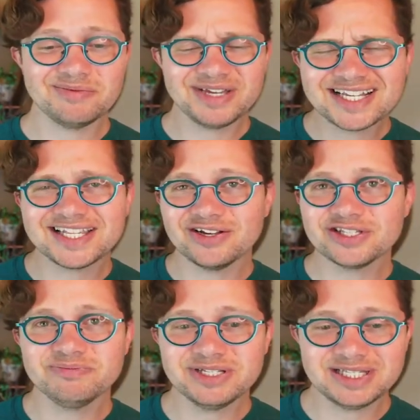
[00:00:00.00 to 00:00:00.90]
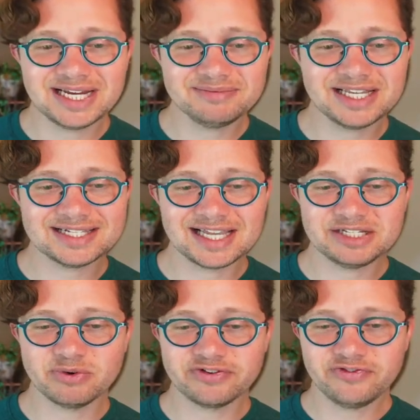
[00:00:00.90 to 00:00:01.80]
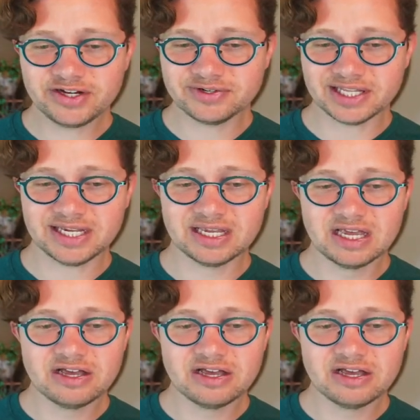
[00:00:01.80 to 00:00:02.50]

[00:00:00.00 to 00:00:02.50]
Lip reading: because they also build Jamstack sites more frequently.